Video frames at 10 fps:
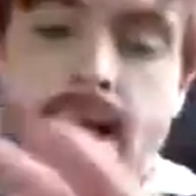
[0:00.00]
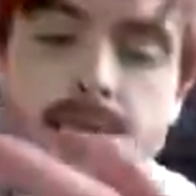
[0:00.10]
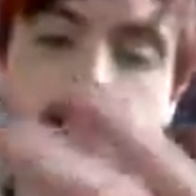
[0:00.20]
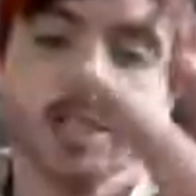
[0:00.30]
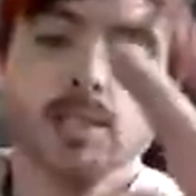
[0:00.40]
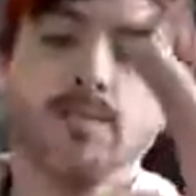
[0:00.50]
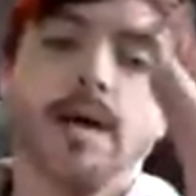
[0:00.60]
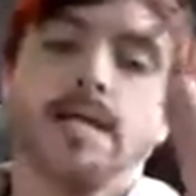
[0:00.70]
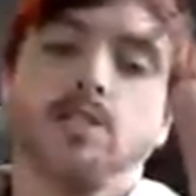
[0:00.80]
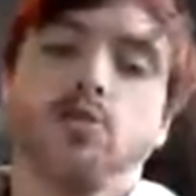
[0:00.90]
palette. I just
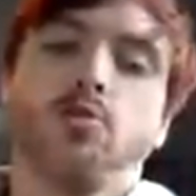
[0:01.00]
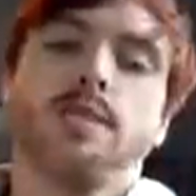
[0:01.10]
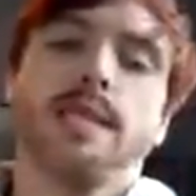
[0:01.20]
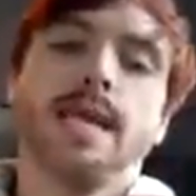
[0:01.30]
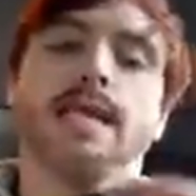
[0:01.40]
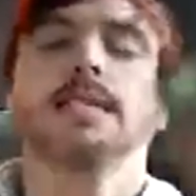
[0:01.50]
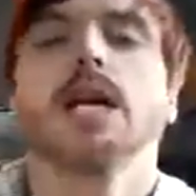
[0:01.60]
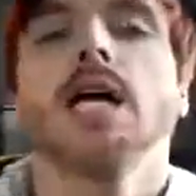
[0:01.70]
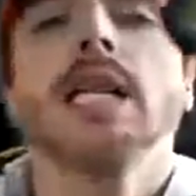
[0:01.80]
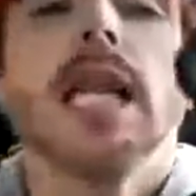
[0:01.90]
bought it today. It's
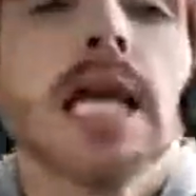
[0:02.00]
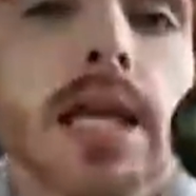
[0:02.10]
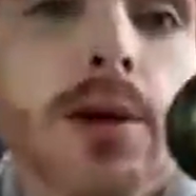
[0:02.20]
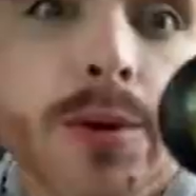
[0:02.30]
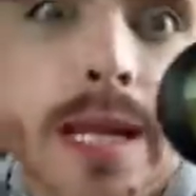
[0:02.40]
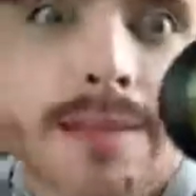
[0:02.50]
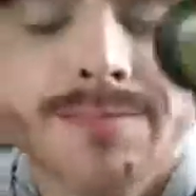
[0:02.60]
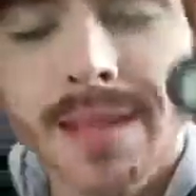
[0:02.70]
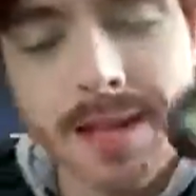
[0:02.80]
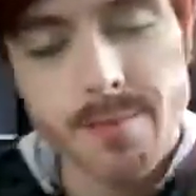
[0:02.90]
called Lucky Green,
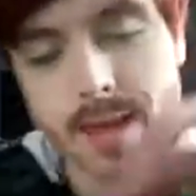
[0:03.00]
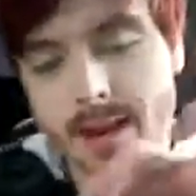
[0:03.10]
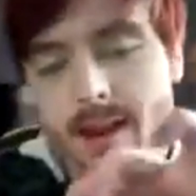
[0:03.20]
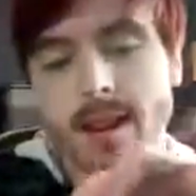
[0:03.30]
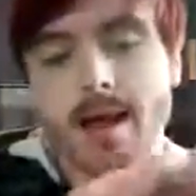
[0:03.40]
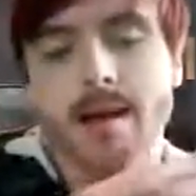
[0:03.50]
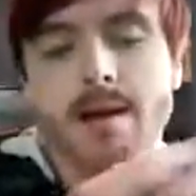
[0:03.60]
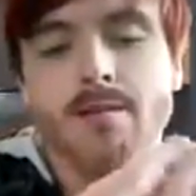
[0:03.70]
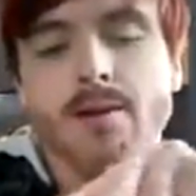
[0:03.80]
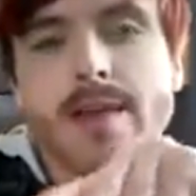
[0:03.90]
and I'm in
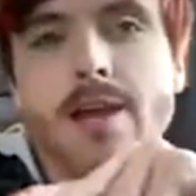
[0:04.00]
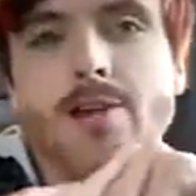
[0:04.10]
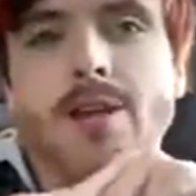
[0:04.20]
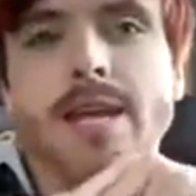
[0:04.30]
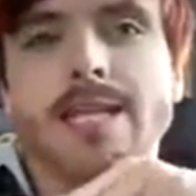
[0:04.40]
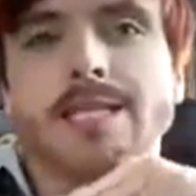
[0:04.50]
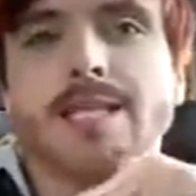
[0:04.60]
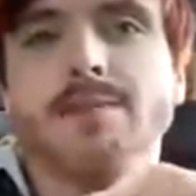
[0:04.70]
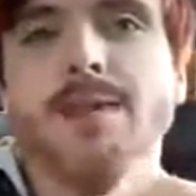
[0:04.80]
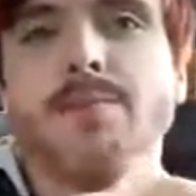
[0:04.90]
love with that green. It's
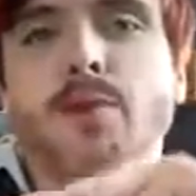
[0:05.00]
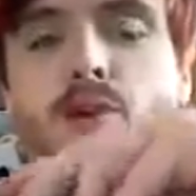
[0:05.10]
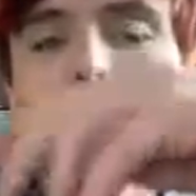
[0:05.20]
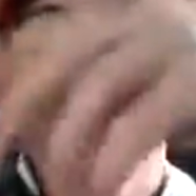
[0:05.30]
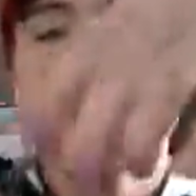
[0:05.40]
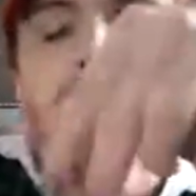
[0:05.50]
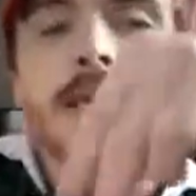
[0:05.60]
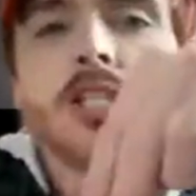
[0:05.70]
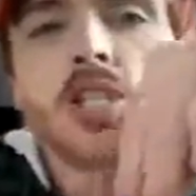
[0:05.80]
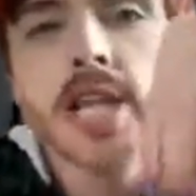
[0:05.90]
going to be the perfect
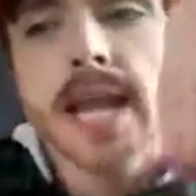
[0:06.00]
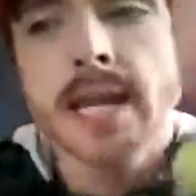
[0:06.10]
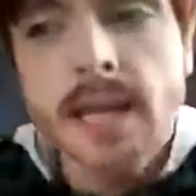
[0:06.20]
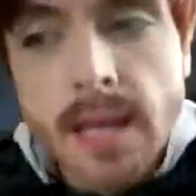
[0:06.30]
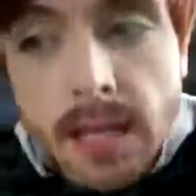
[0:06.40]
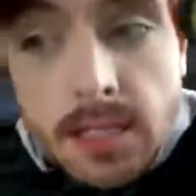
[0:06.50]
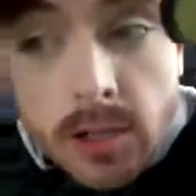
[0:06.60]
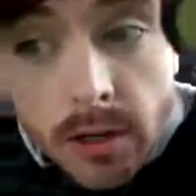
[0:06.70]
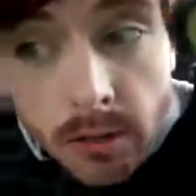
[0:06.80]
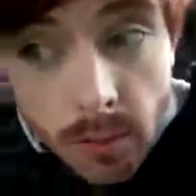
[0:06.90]
mid shade, because
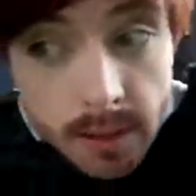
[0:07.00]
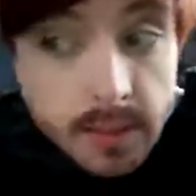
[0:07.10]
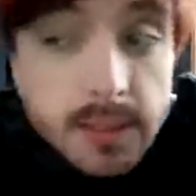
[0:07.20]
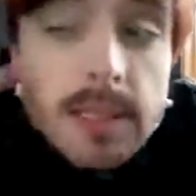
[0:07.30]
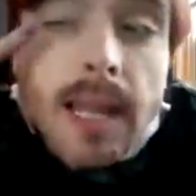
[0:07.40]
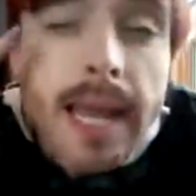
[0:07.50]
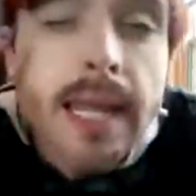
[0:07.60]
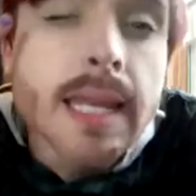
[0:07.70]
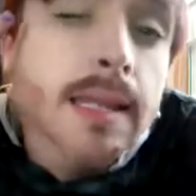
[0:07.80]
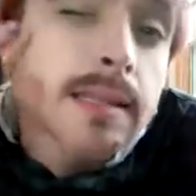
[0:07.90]
you're going to want this
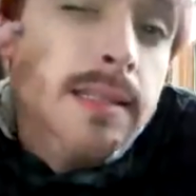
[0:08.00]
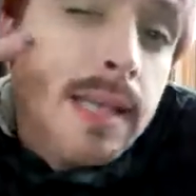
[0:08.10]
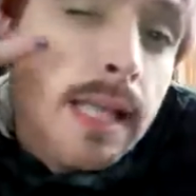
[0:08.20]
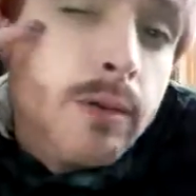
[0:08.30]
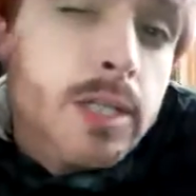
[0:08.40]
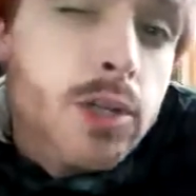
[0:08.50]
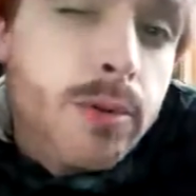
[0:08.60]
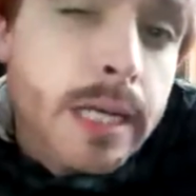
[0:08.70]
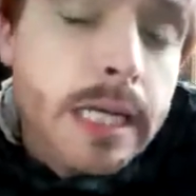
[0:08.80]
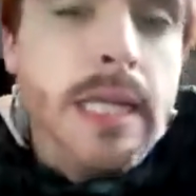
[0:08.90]
light yellowish
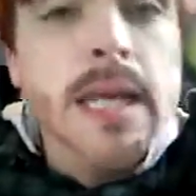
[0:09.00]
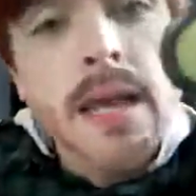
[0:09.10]
green